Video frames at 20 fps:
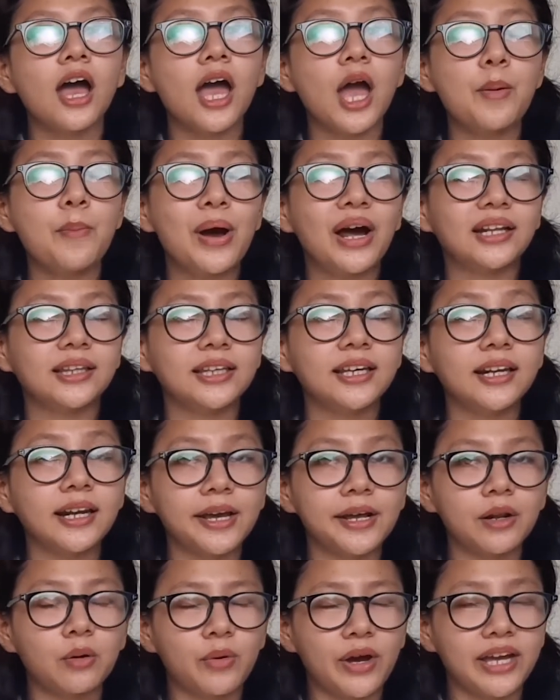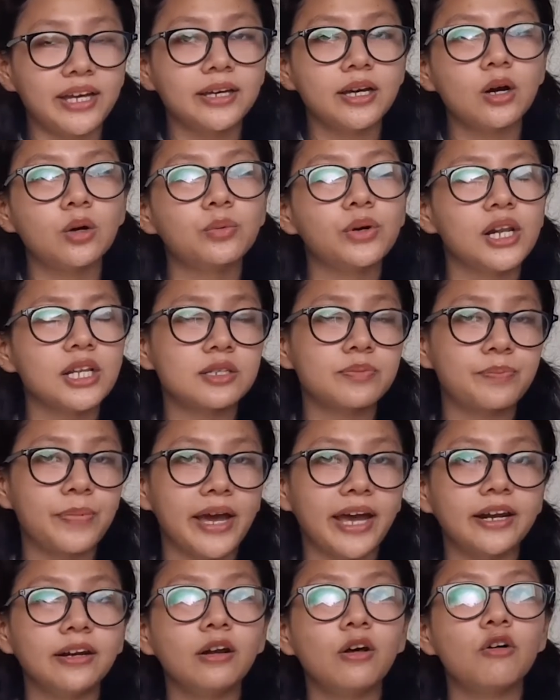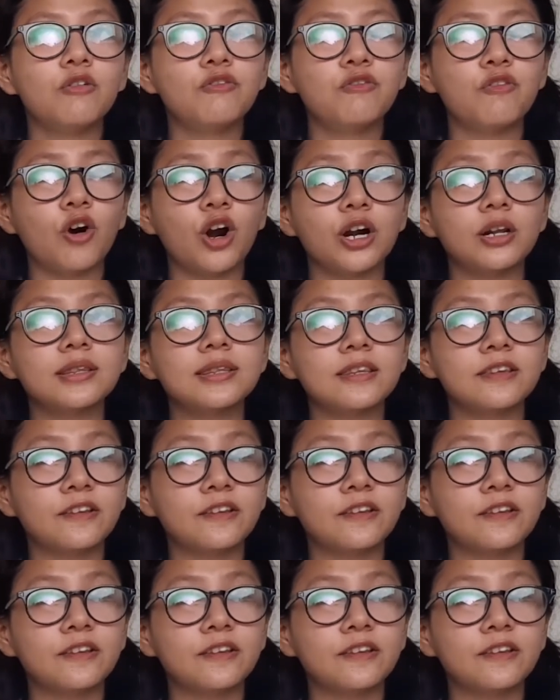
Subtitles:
MRT railway will span for